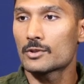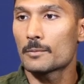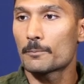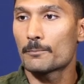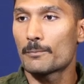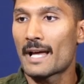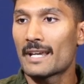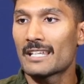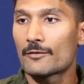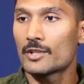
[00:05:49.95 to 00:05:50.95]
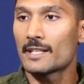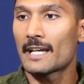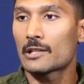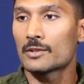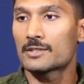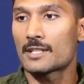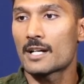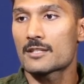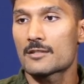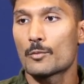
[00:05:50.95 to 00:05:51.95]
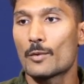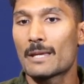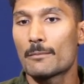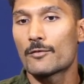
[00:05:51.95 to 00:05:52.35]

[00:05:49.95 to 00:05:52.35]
so the planning for the decathlon starts way